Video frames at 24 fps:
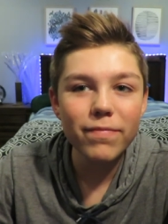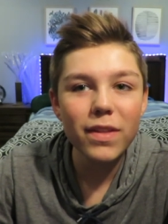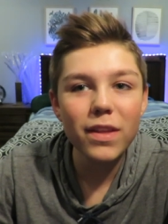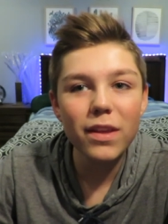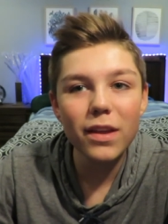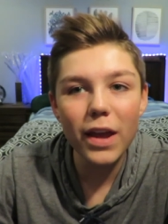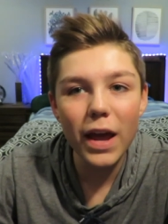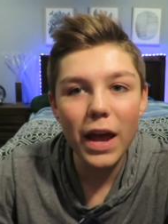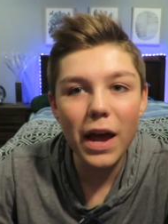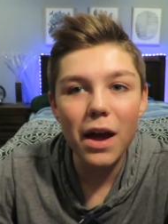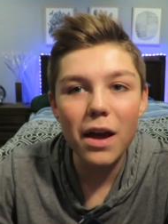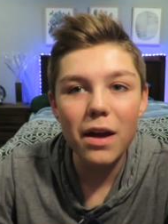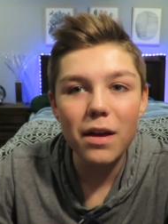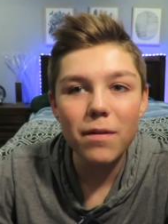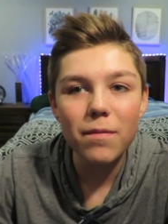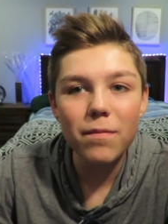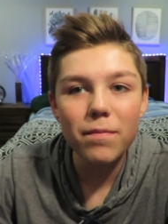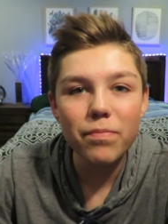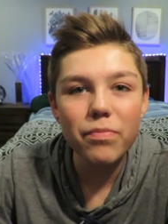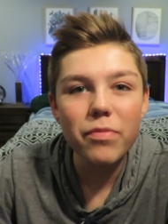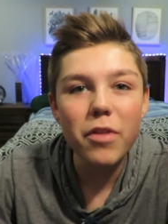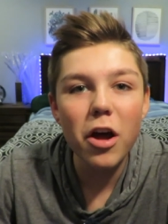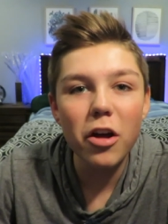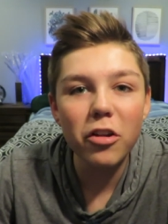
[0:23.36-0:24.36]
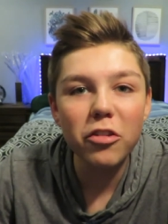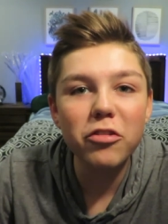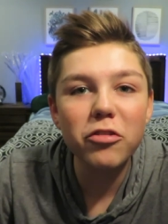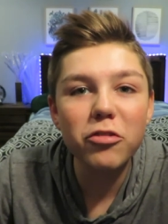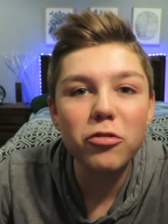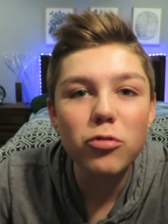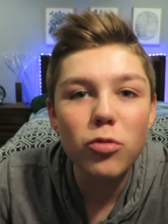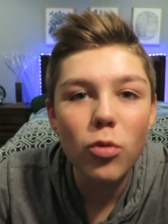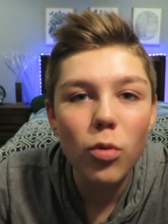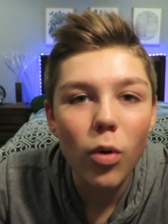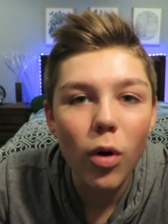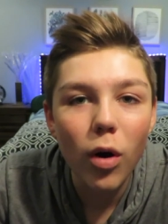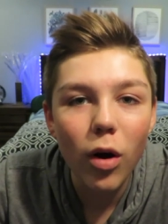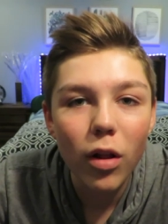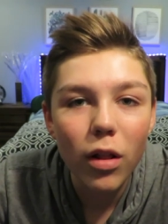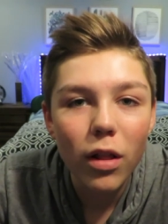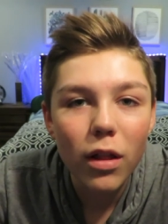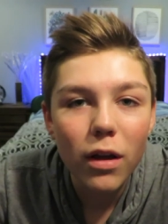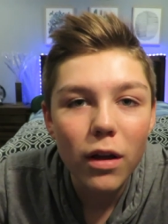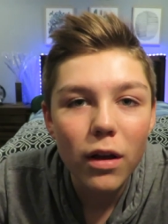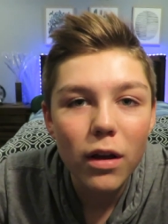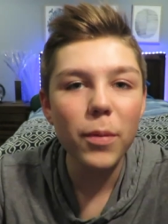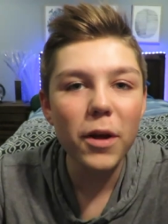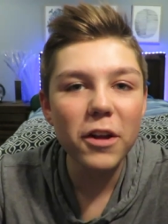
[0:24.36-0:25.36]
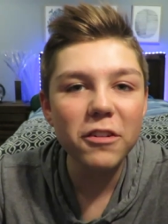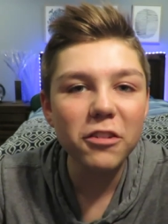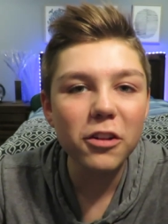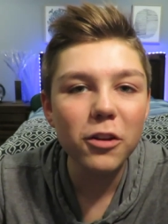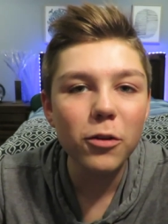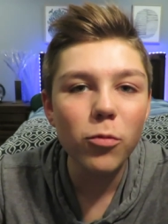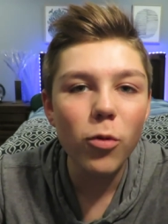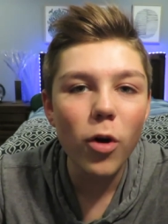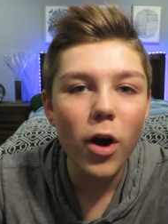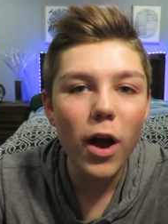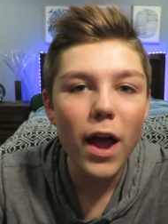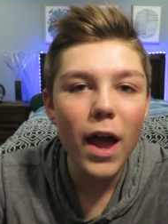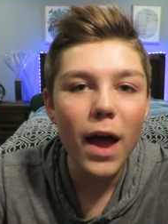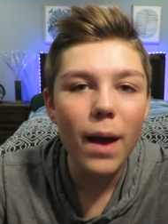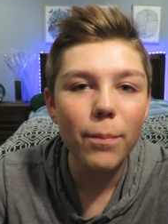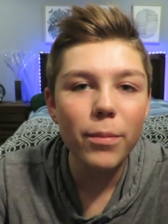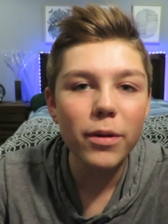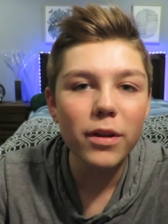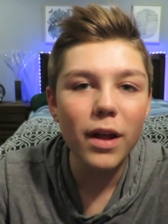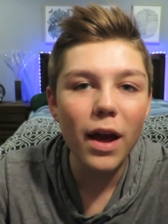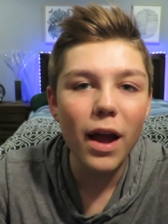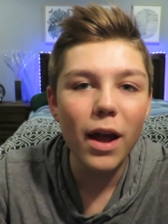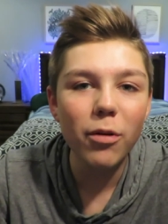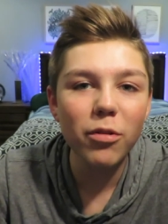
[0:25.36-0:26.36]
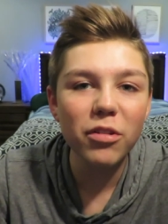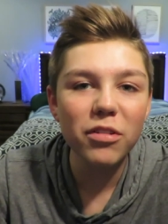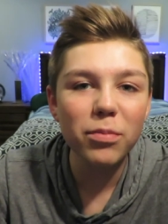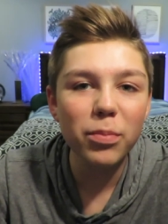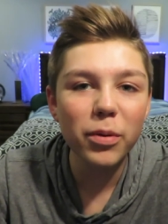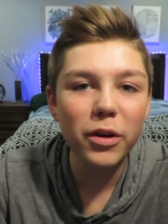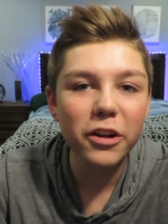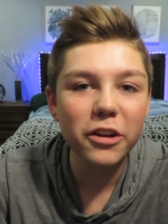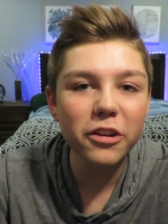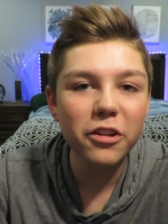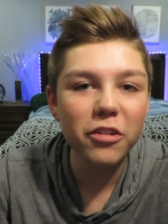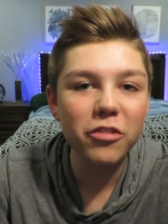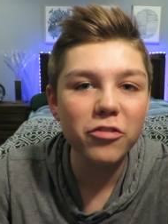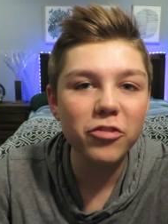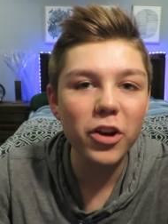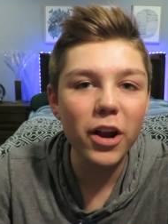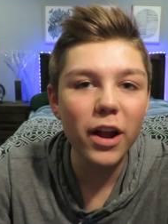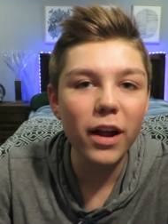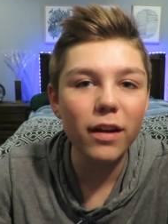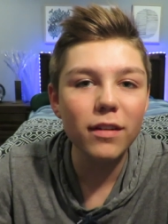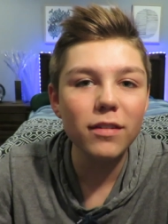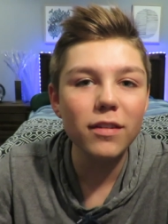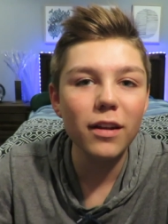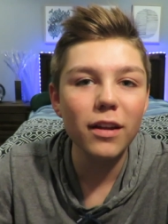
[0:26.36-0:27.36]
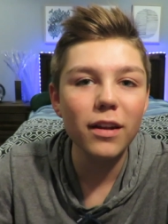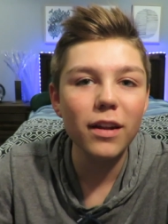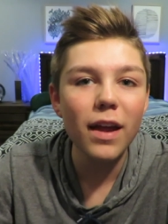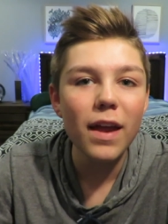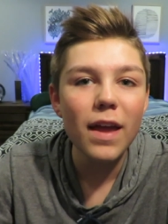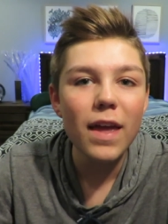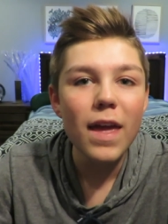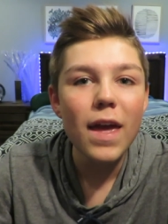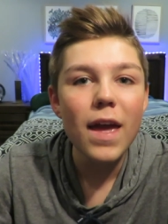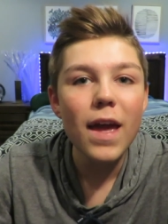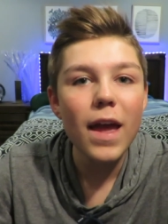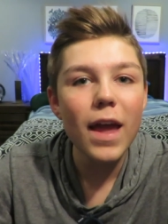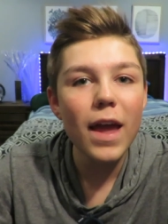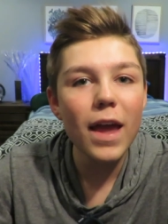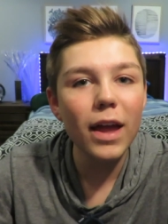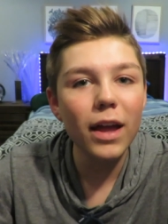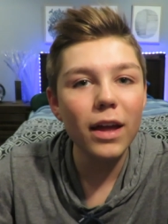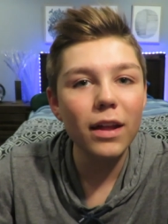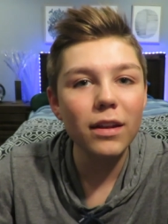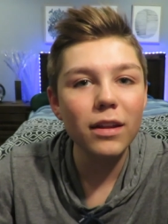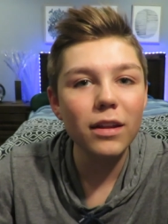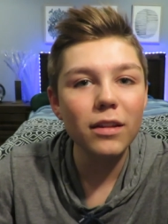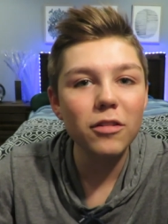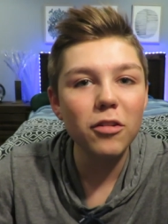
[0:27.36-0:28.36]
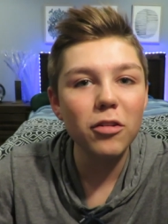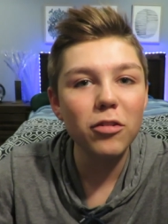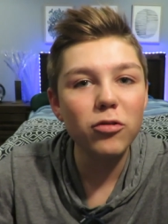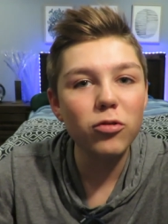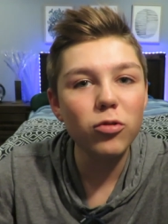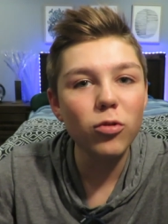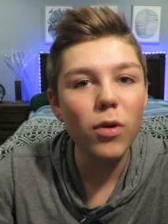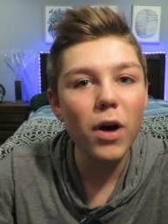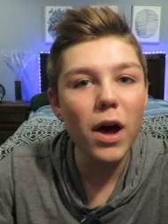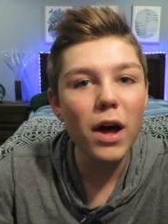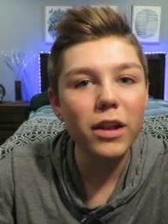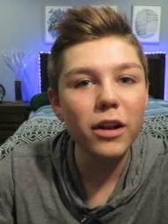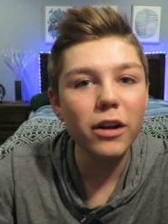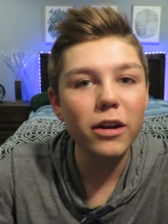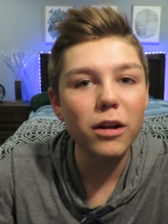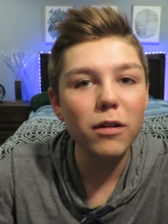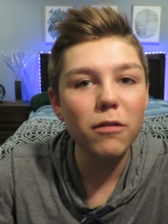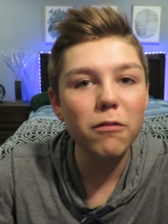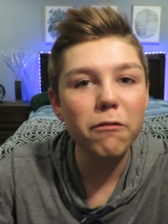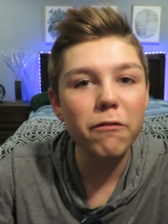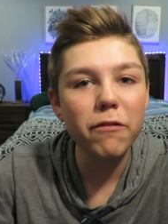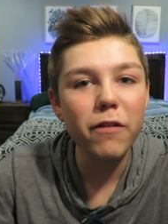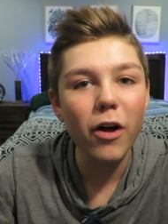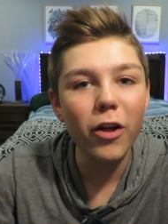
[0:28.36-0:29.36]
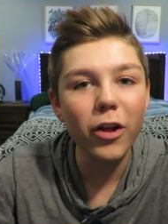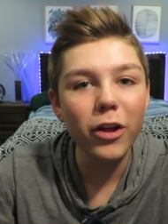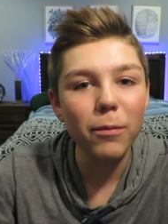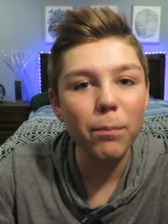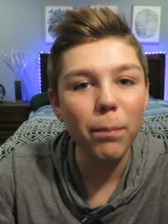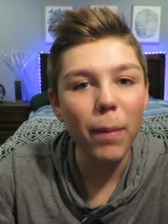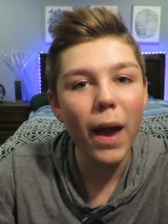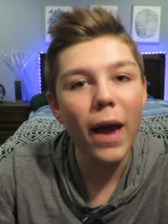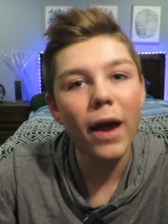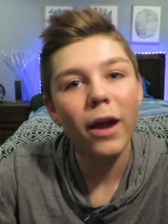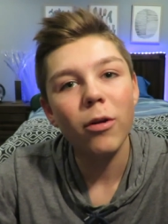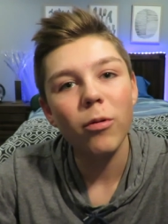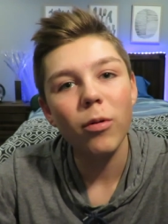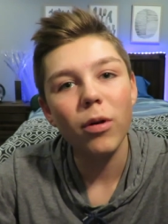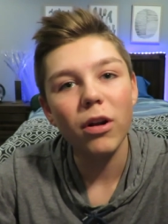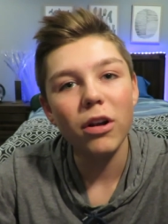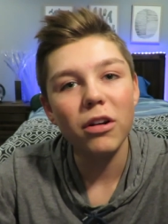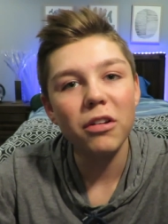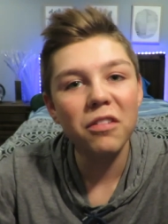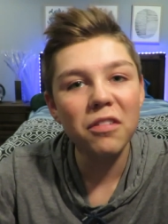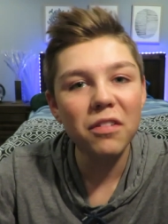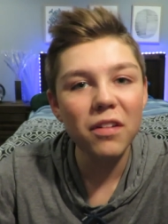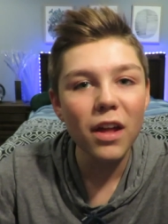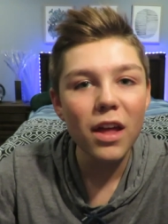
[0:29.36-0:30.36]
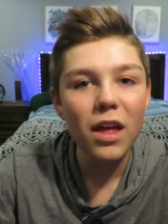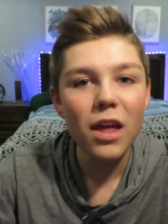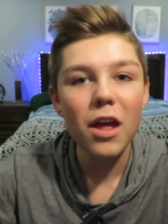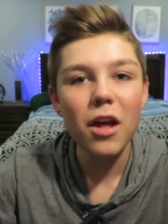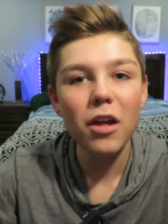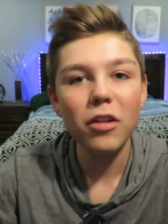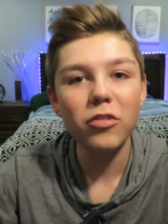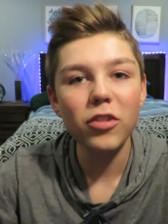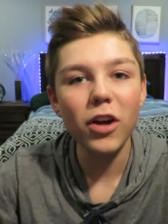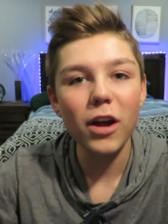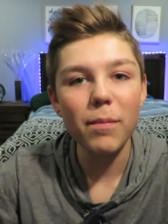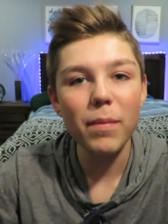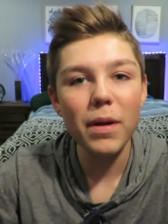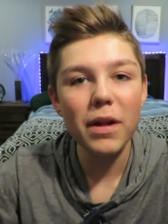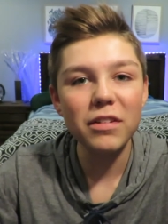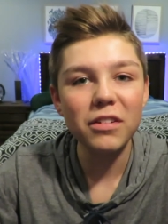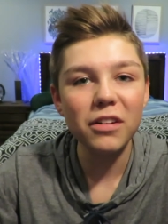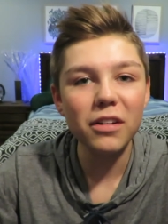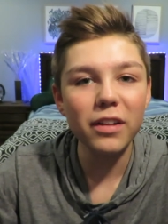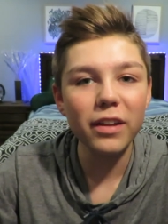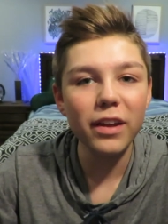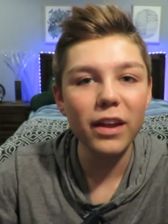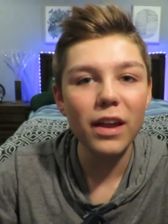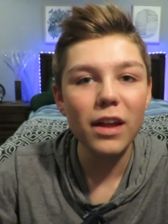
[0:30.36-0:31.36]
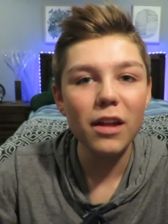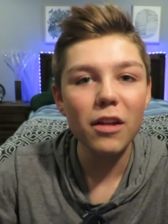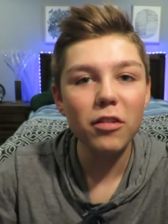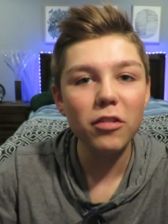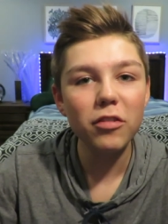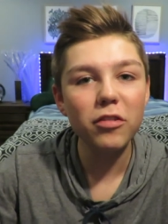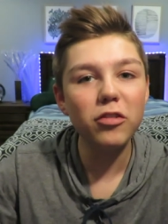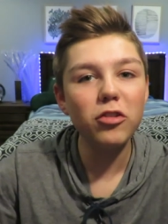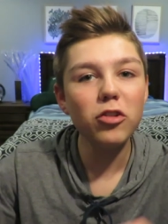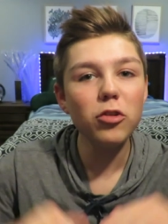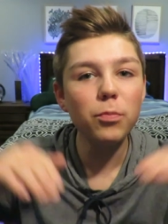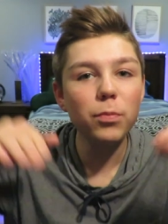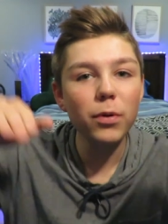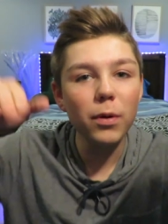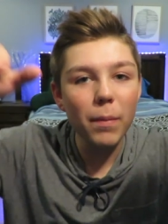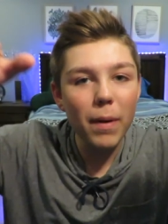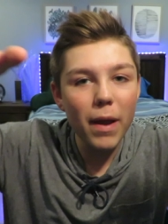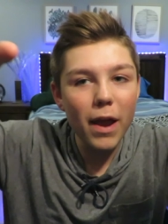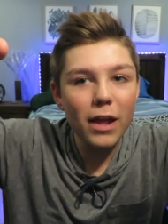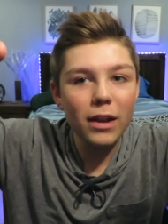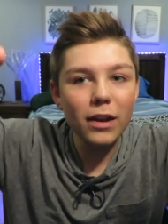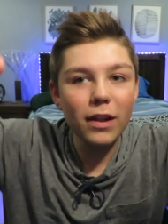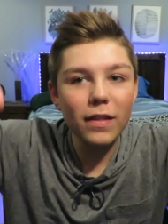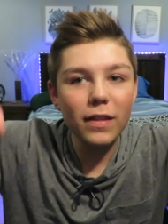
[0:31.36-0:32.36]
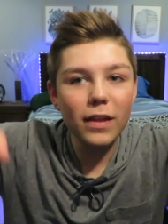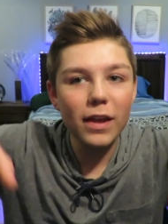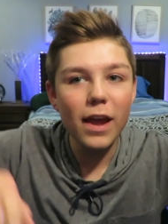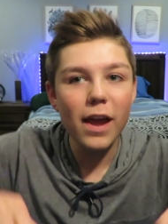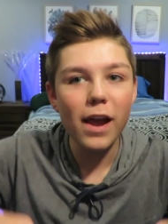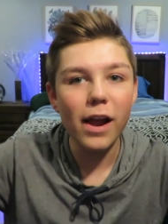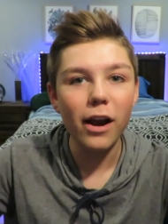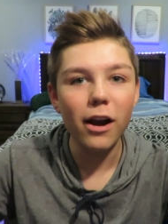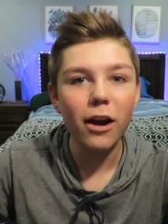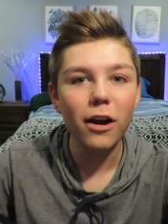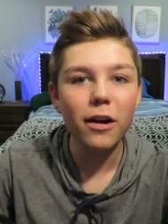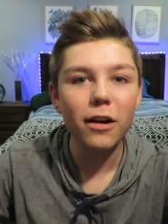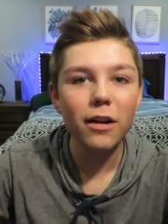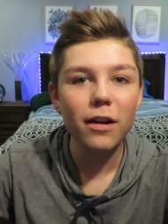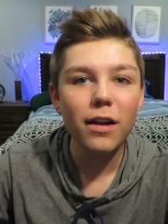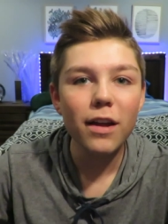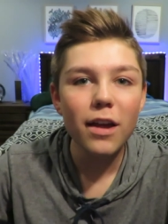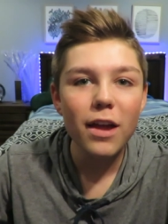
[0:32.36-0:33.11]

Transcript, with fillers: Yeah, a stool. So basically what happened, I was pretty distracted and the stool ended up falling backwards. So I basically Supermaned in the air